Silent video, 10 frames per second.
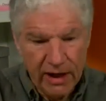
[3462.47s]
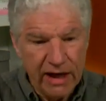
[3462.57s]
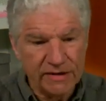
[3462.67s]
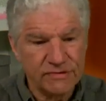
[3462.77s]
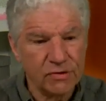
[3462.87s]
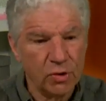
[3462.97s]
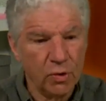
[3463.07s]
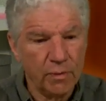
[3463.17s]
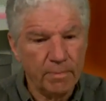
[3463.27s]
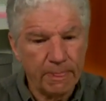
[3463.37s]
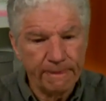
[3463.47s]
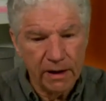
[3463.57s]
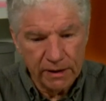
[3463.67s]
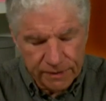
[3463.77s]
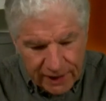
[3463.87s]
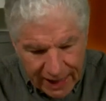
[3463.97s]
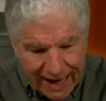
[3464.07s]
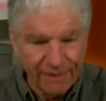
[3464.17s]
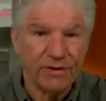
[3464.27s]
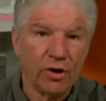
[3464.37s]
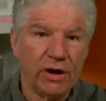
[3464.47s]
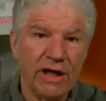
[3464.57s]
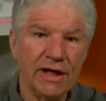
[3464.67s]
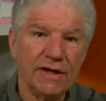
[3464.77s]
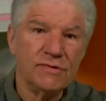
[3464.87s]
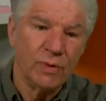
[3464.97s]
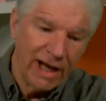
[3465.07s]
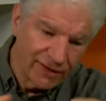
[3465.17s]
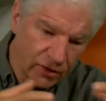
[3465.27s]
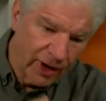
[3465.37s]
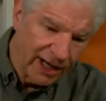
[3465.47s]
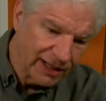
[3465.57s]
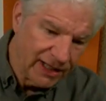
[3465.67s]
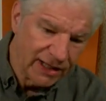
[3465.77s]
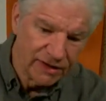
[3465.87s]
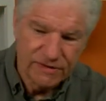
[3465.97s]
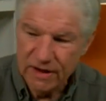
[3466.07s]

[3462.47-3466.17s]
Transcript: And so uh, they had their kids, we had the grandkids,